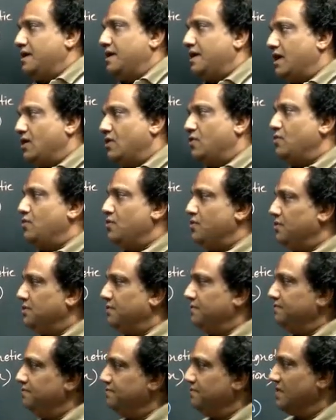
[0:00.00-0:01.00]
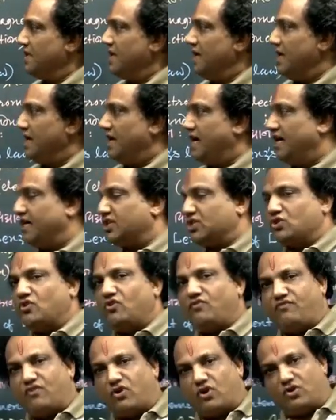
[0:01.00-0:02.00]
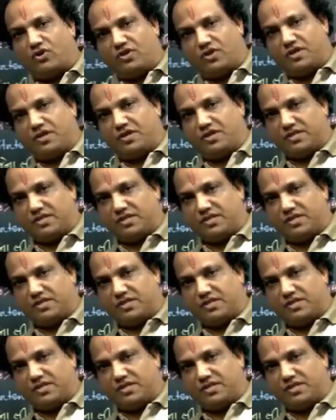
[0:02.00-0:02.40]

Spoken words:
Now let us go for